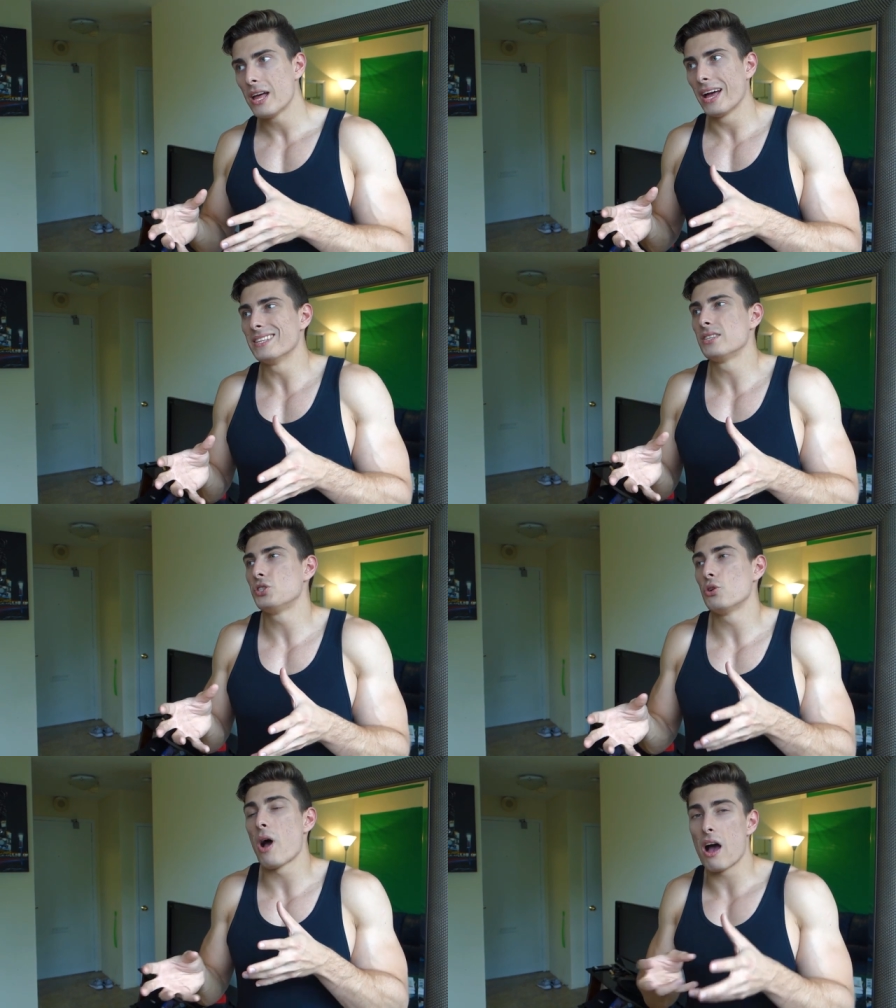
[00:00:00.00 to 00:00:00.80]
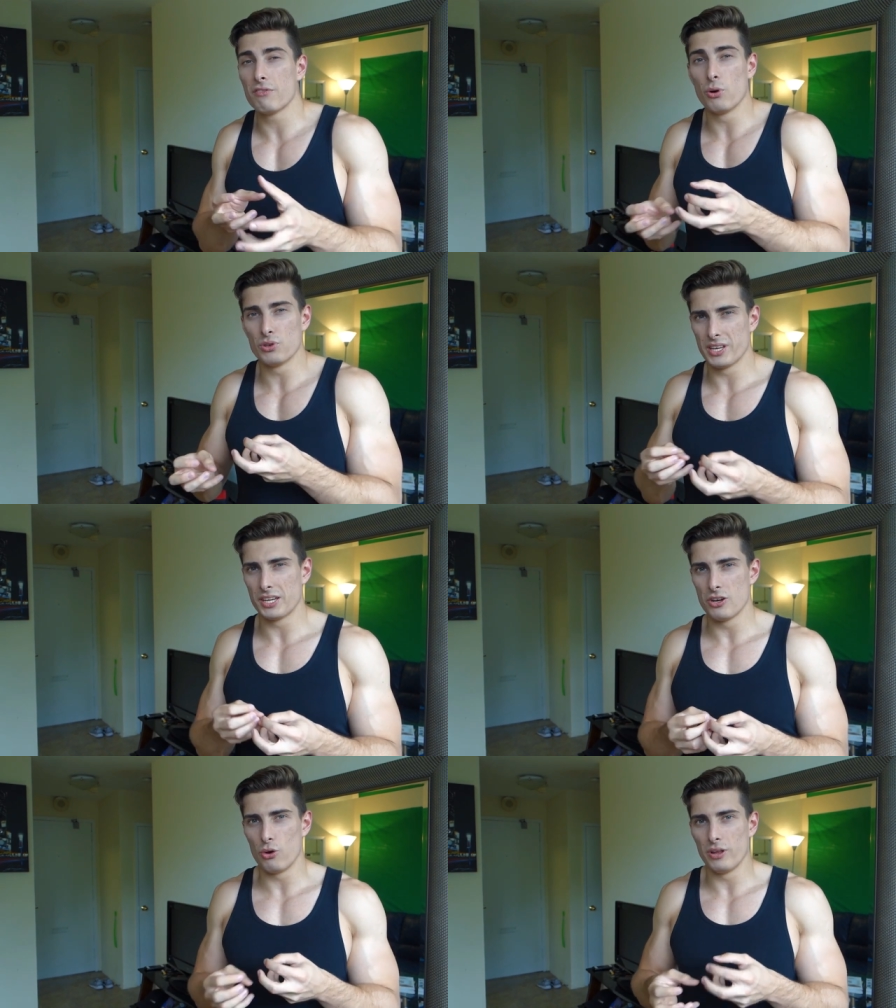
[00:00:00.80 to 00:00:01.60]
And since you don't have those like
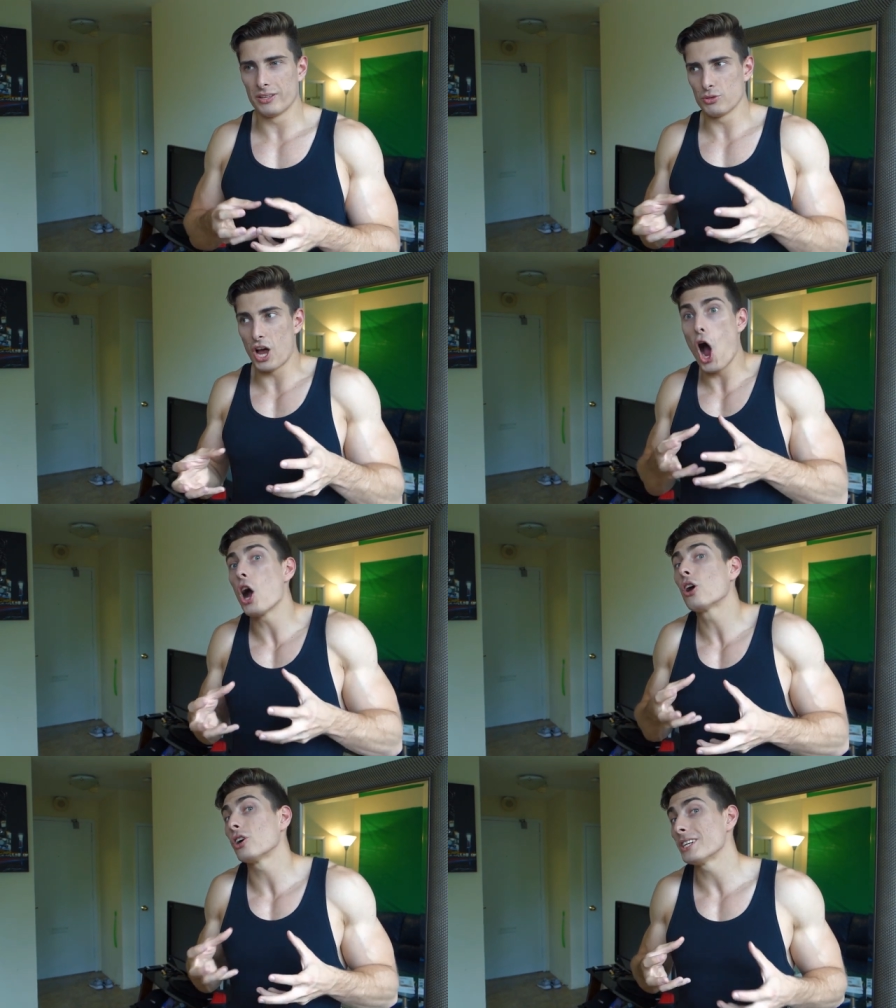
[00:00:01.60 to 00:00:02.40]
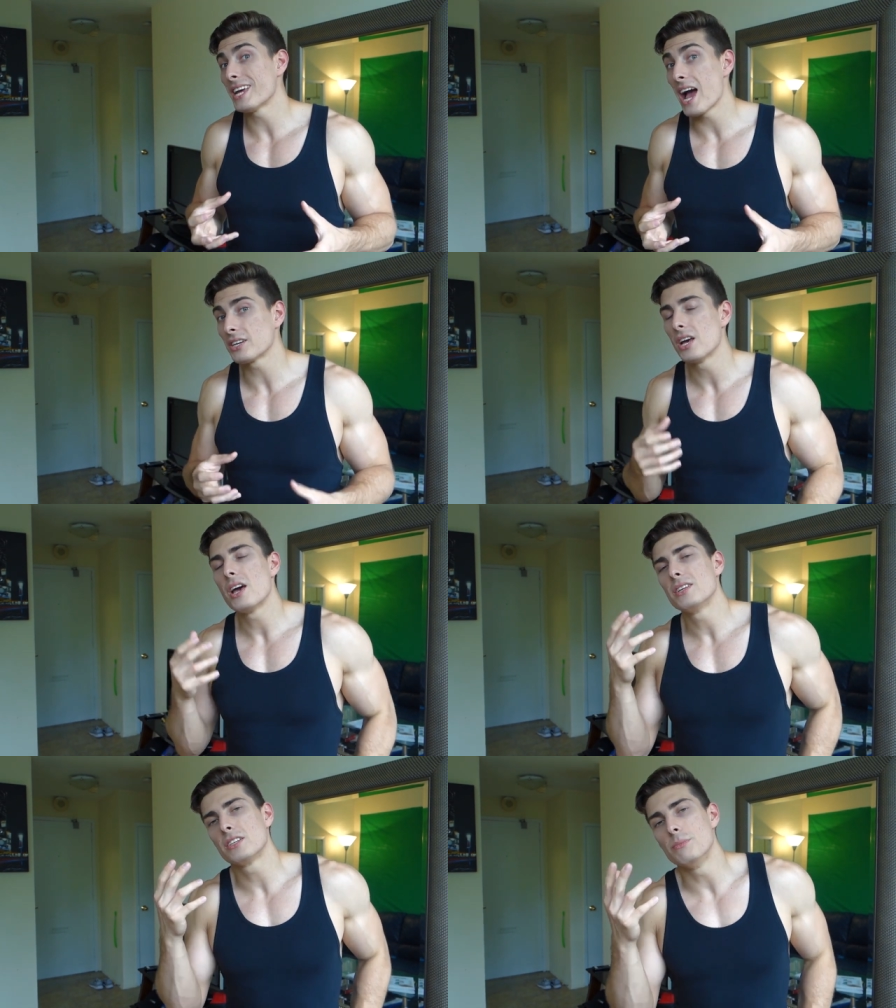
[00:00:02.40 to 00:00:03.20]
those hunger attacks,
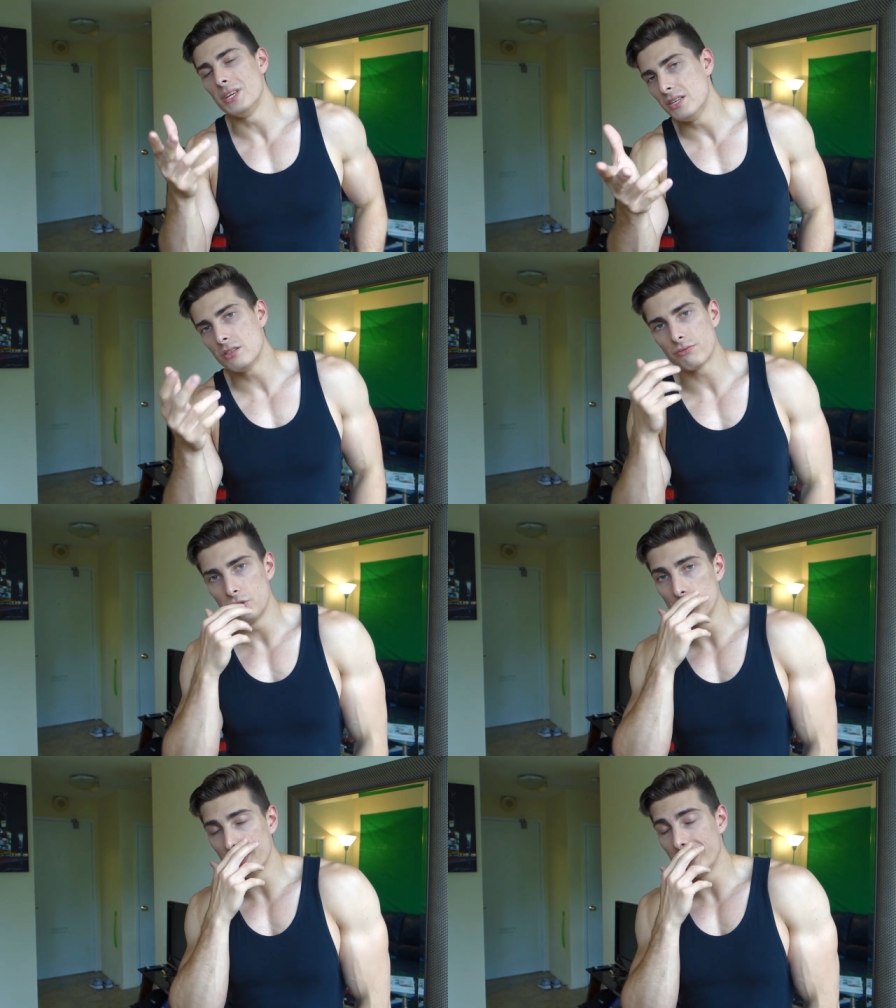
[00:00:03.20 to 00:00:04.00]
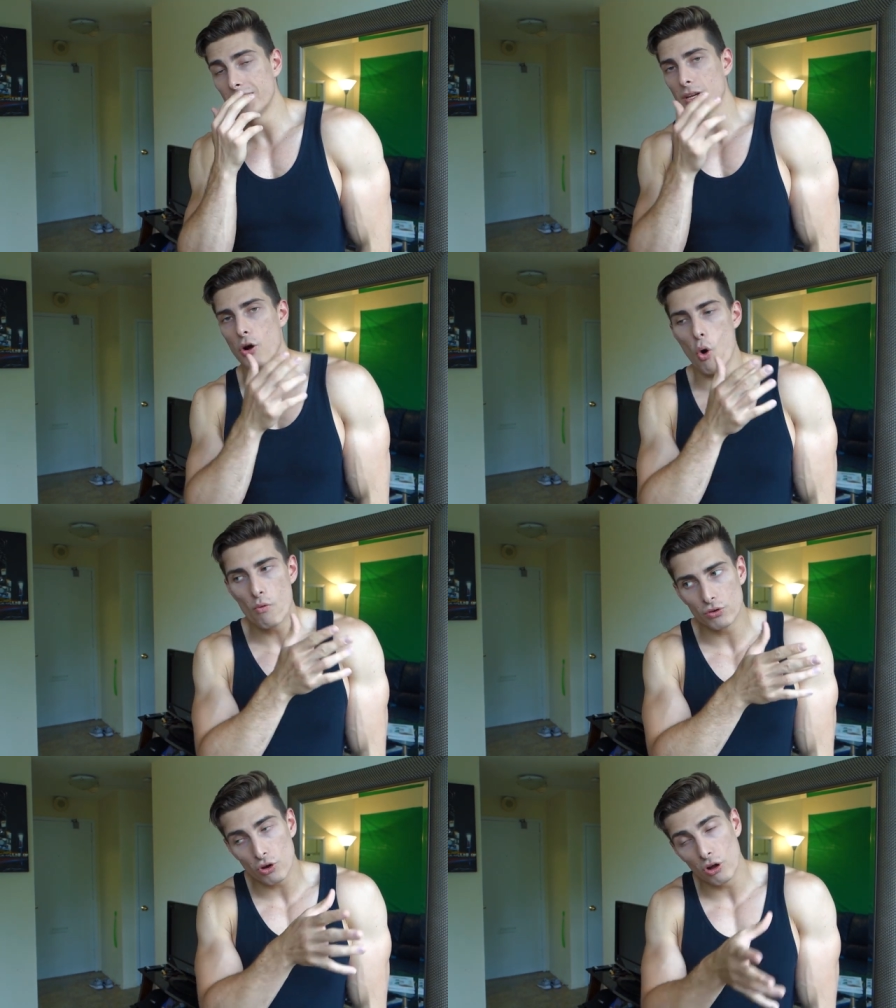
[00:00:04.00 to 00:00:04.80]
it's going to be easier for you to eat in an
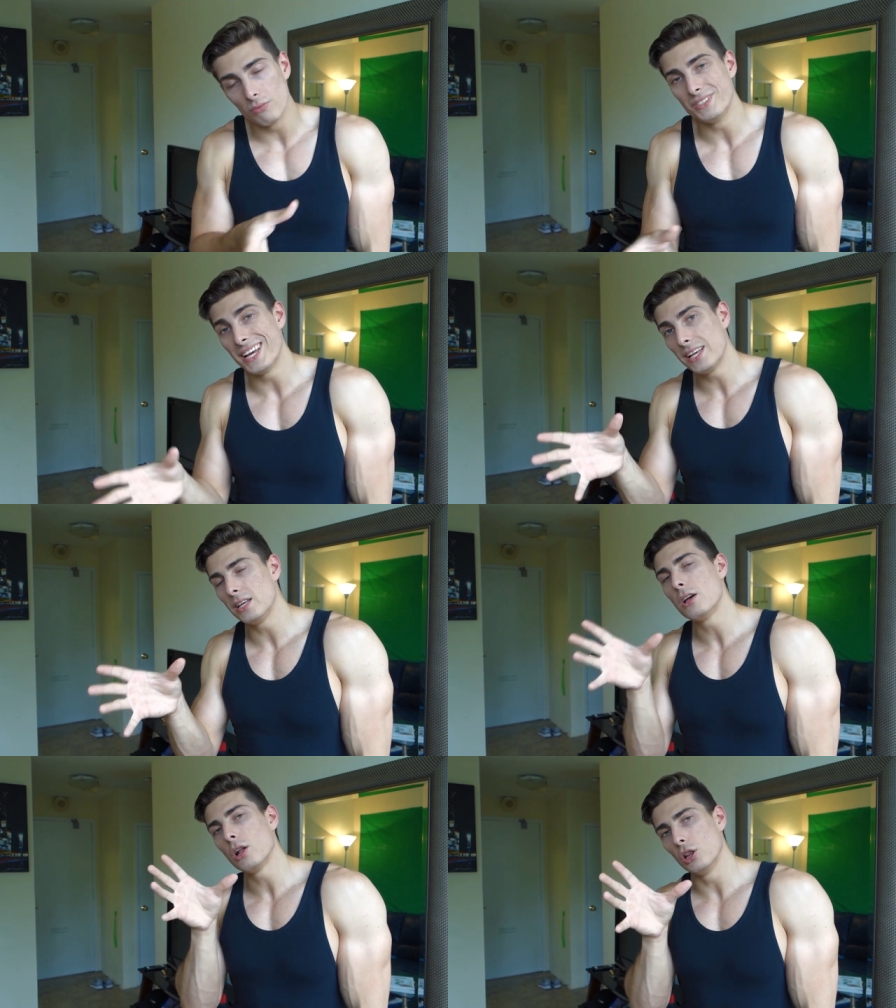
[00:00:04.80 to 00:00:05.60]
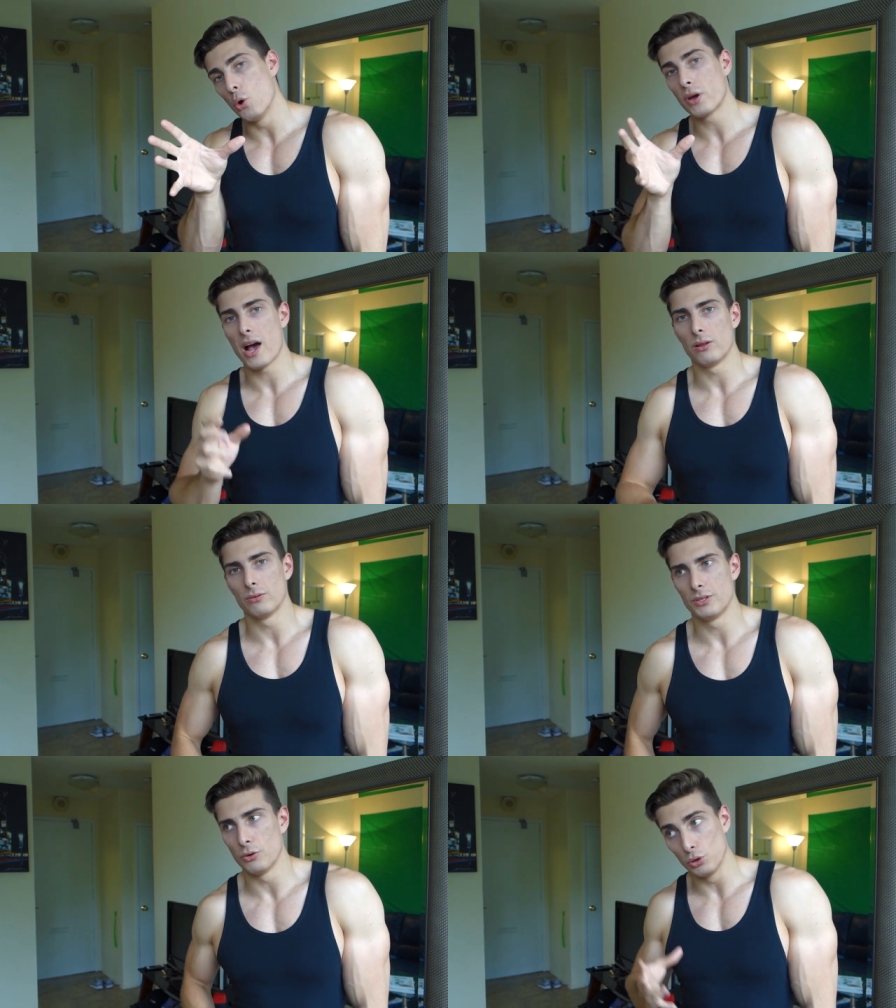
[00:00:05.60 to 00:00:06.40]
overall daily low
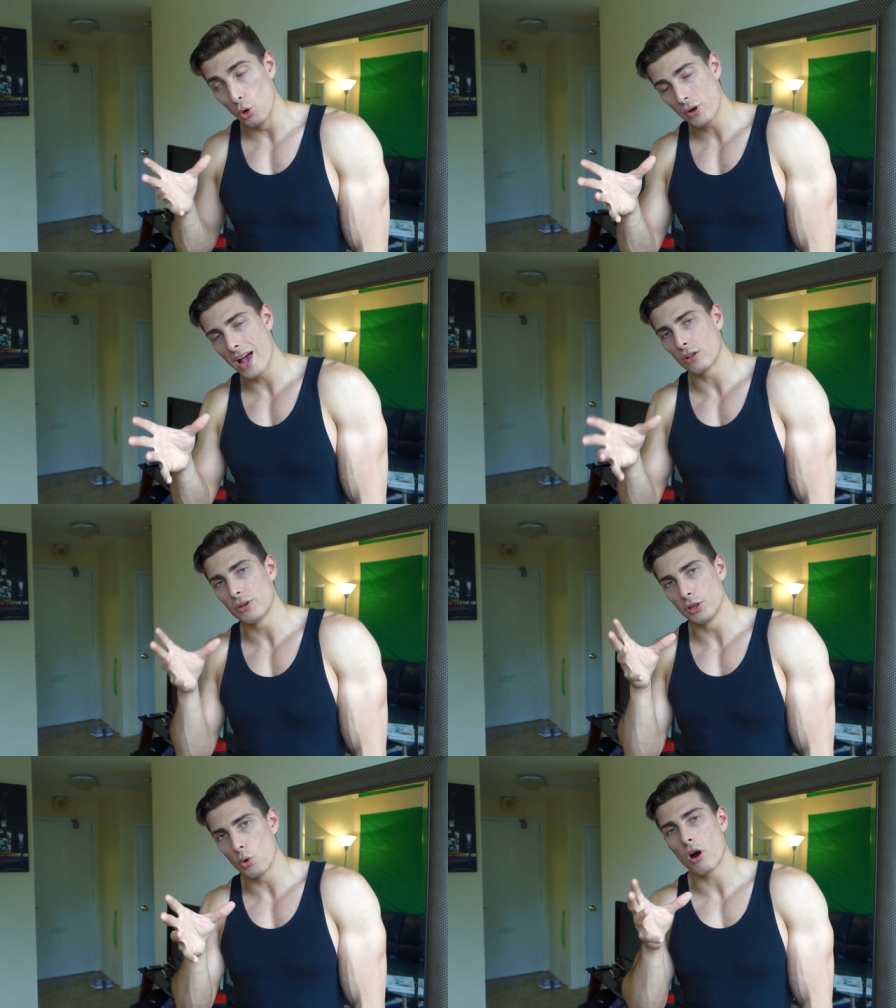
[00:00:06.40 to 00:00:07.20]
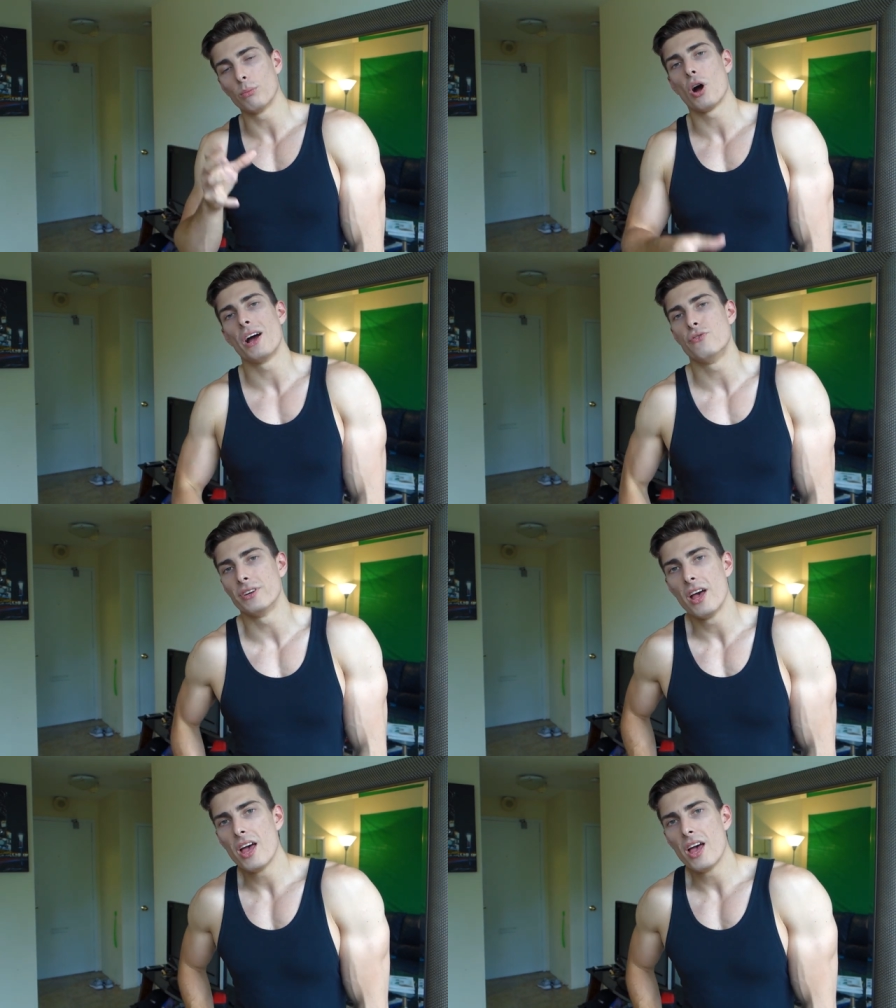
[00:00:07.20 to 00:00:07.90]
calorie, low carbohydrate